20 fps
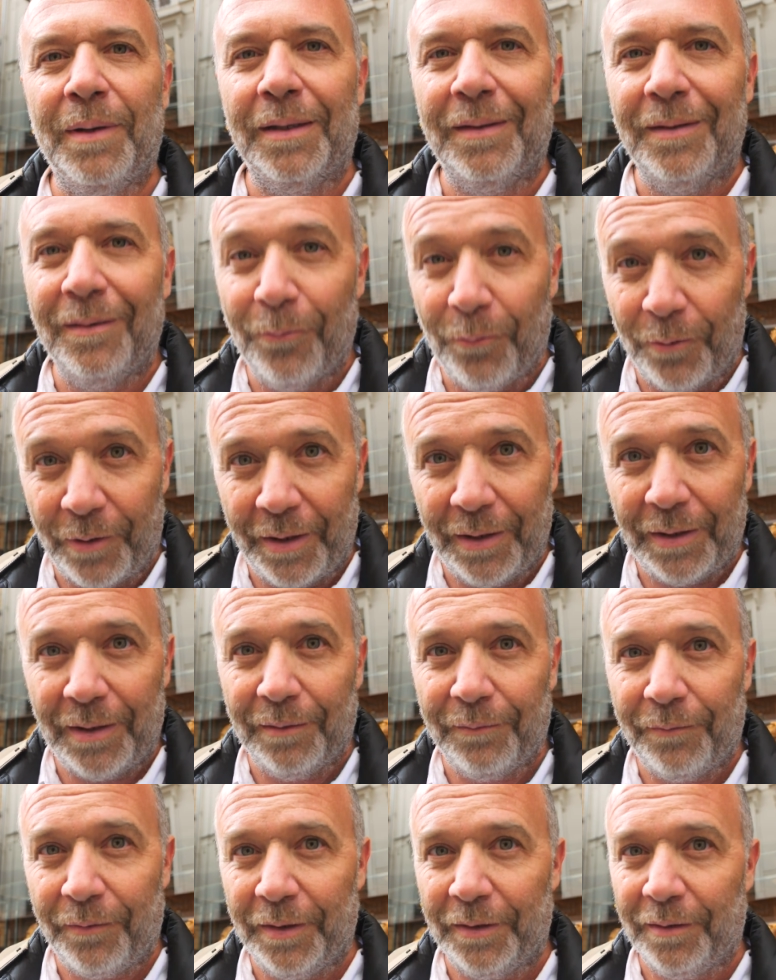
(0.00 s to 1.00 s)
but what I
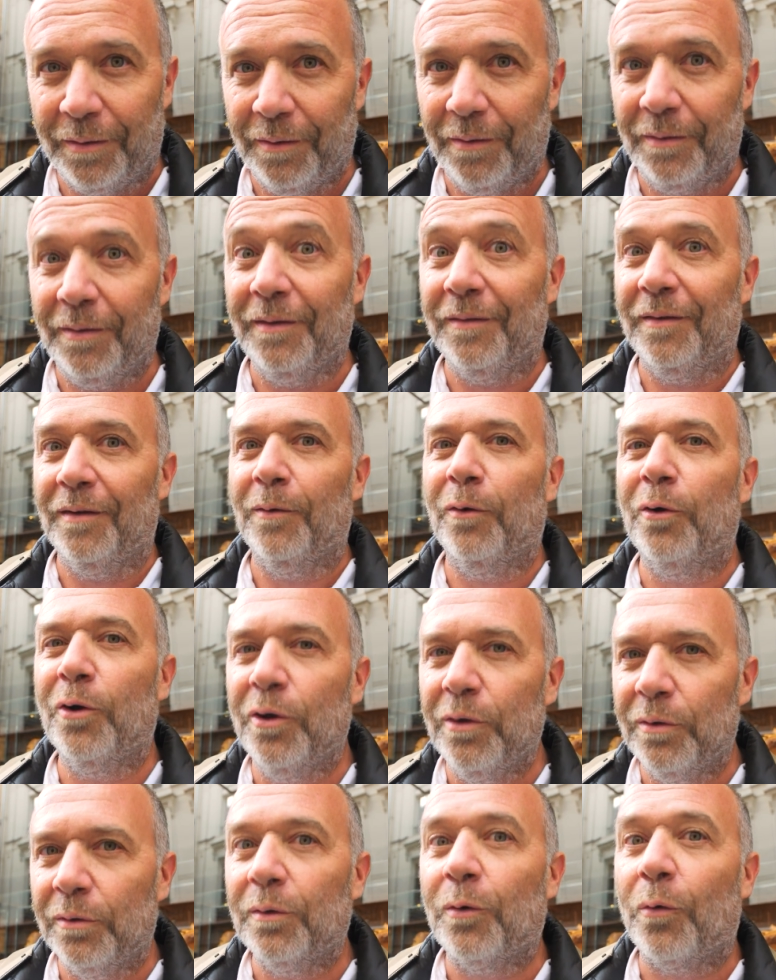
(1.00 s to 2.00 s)
can find here is a
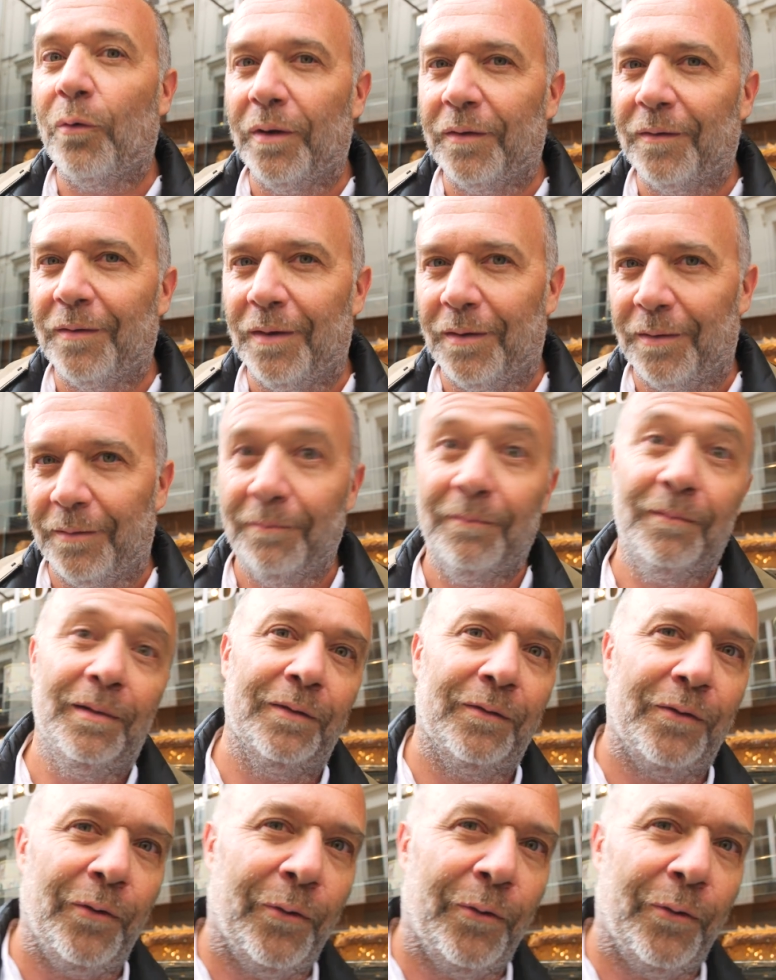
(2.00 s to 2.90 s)
good croissant. Let's